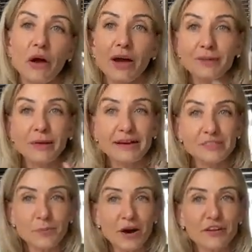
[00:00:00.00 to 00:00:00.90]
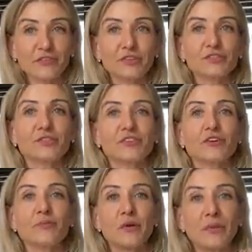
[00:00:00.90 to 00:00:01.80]
As a part of ozone
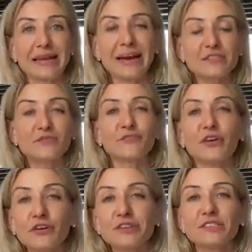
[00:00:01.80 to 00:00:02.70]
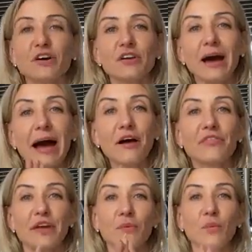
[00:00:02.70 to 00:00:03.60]
therapy, we like to focus on
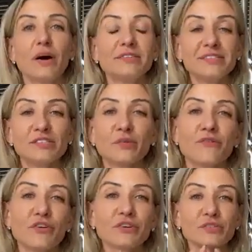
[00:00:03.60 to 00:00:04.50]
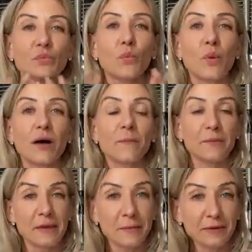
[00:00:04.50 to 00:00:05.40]
health and wellness. So we focus on well
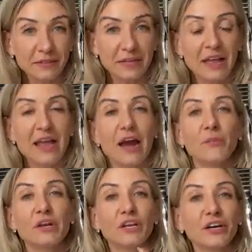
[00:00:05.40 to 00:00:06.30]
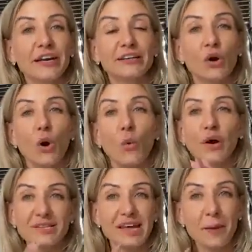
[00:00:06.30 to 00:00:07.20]
people and we look at
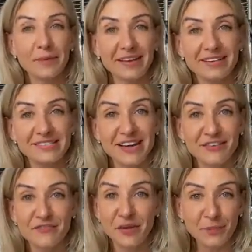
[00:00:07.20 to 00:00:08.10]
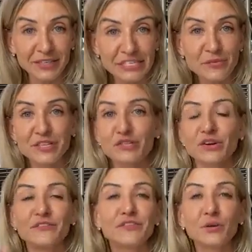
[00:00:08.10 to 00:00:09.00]
what is happening inside of their body. We do
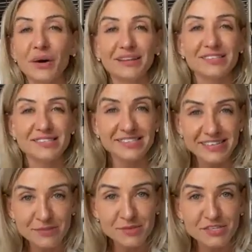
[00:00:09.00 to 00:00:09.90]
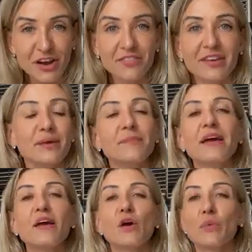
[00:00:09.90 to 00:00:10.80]
a full wellness assessment on them.
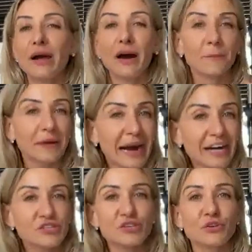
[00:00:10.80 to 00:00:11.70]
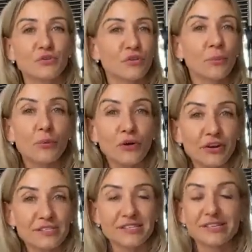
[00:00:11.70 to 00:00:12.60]
We help guide you through the
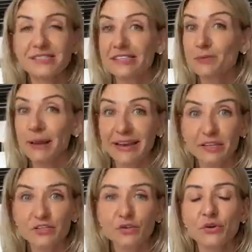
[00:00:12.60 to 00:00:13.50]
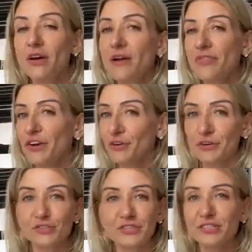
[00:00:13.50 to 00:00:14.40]
process, explaining to you that
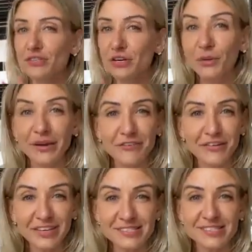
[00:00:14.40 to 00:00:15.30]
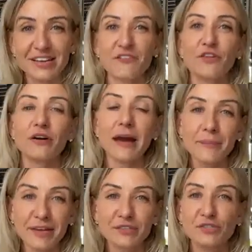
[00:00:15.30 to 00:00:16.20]
ozone is not a quick fix. If you're
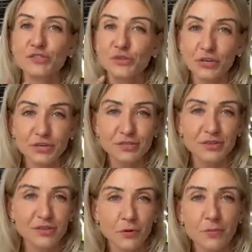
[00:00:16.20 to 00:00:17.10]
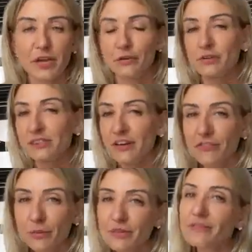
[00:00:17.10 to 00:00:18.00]
coming to do ozone therapy and you're
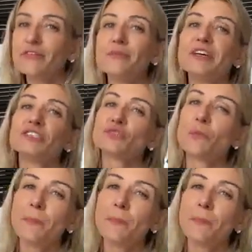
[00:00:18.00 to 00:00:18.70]
suffering with inflammation